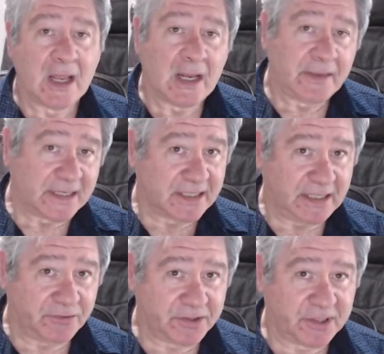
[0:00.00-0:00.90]
That's an
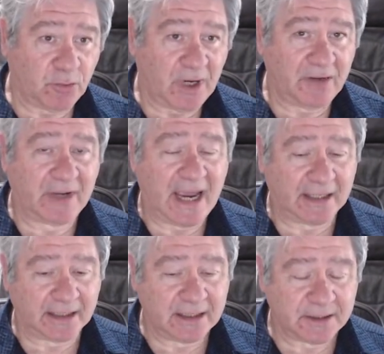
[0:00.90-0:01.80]
interesting way of
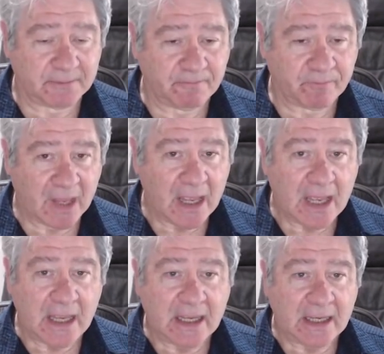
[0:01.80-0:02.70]
handling it.
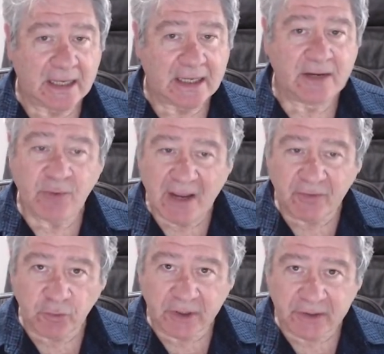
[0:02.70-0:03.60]
If we have
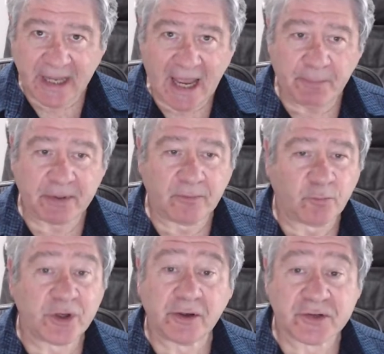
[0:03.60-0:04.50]
a look at the app,
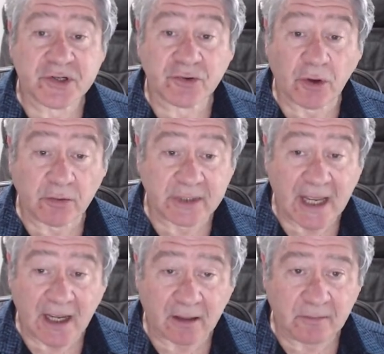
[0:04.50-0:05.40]
we're going to scroll
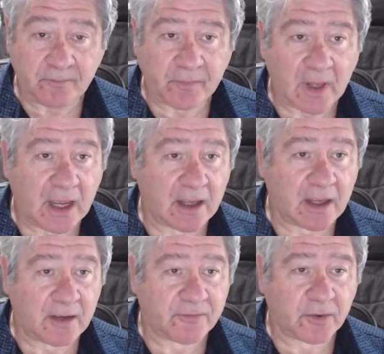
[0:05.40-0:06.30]
down
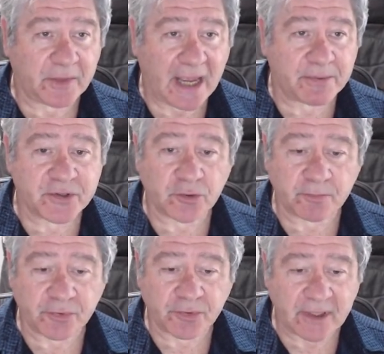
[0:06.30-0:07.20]
from the App Store
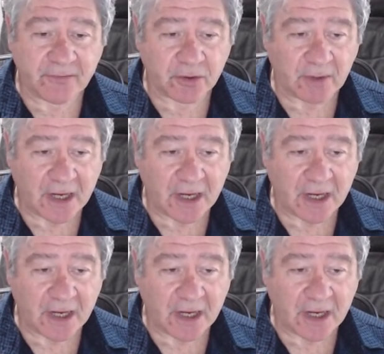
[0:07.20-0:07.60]
preview, and